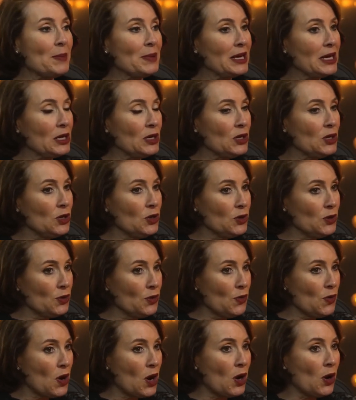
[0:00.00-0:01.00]
I'm in a
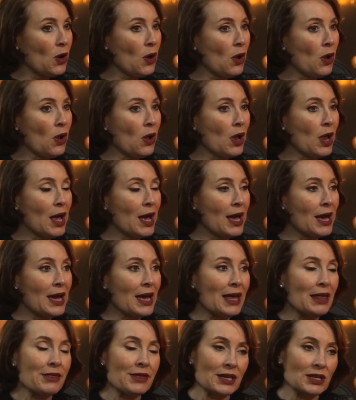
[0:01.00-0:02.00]
new role.
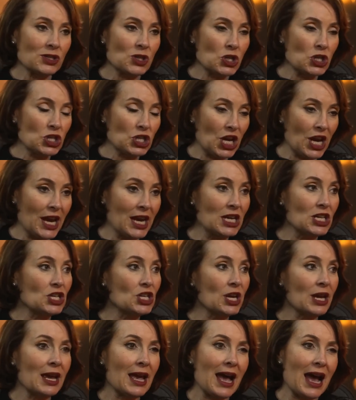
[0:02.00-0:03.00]
Things are
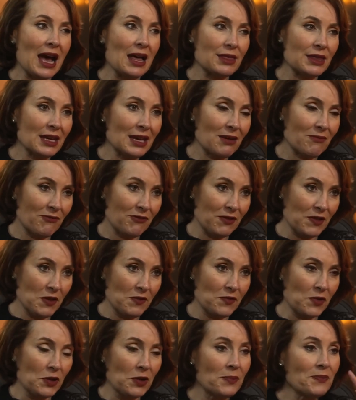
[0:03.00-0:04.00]
changing. I think I'm
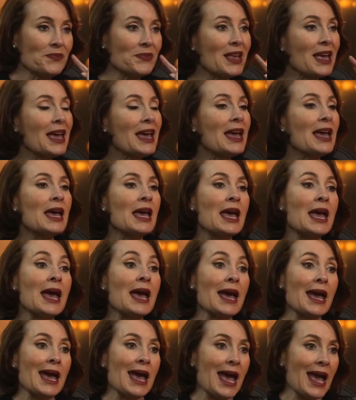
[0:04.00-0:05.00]
fearful.
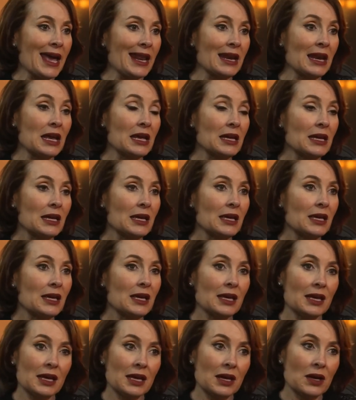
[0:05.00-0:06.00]
And
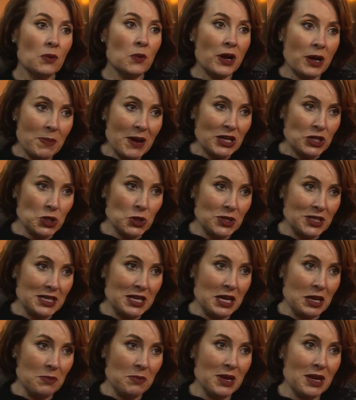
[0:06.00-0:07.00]
what about your
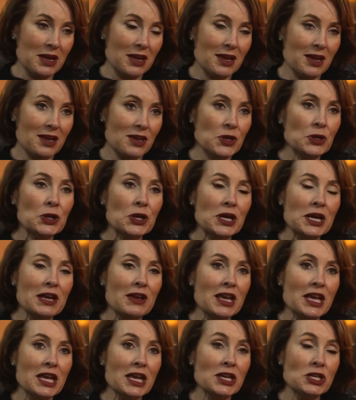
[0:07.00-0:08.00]
team? You know,
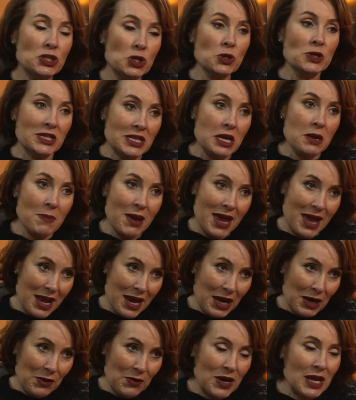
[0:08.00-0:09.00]
is your team
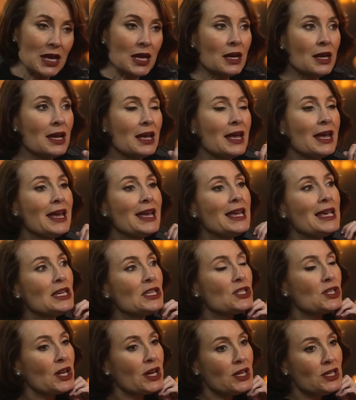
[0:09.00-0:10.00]
angry?
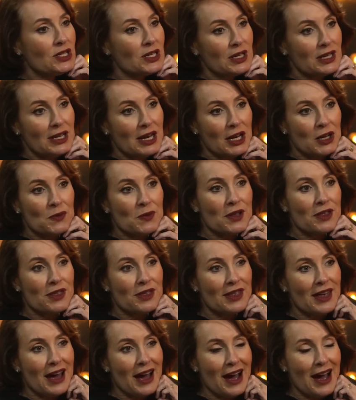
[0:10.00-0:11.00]
He started to connect with,
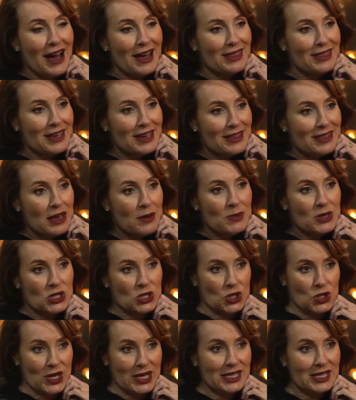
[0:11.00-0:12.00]
I think they're
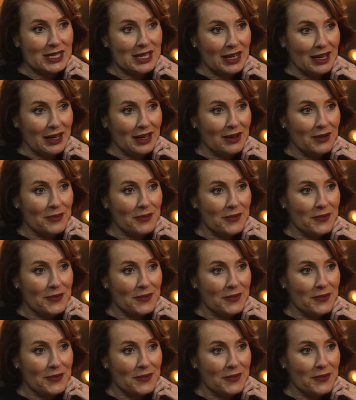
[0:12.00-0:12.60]
mistrusting,